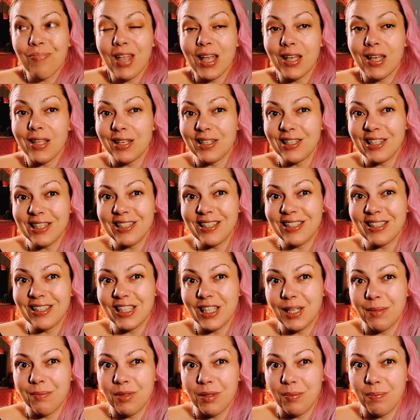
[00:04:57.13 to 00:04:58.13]
That doesn't
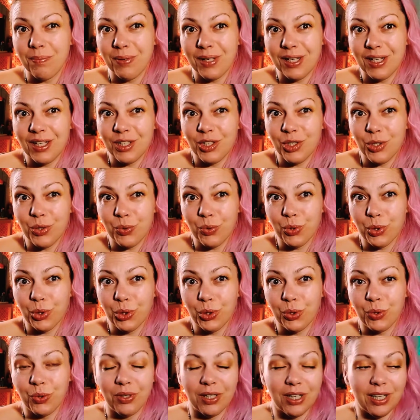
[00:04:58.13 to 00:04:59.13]
seem to be
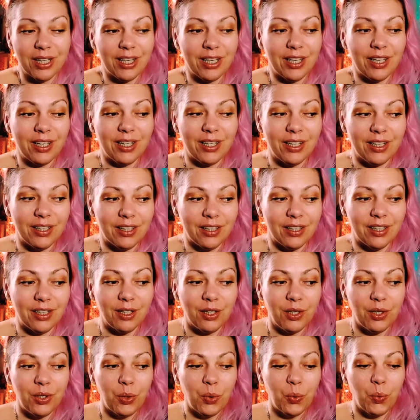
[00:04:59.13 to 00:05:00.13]
true in
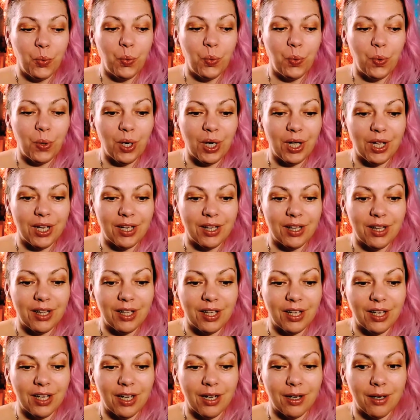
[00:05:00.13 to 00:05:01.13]
what
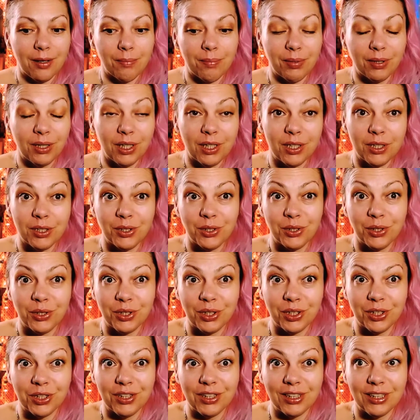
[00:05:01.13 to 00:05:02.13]
the political
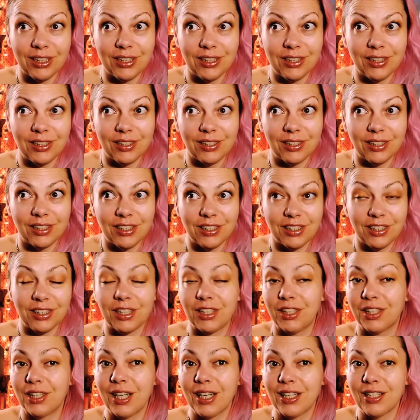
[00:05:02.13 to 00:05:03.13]
circle is
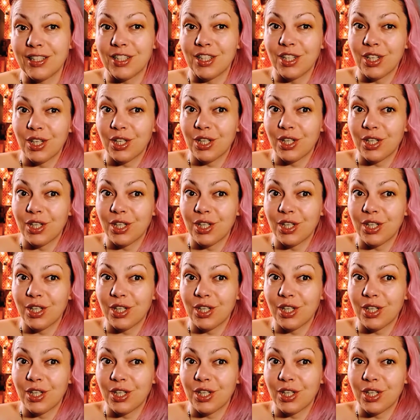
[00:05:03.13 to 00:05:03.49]
considered as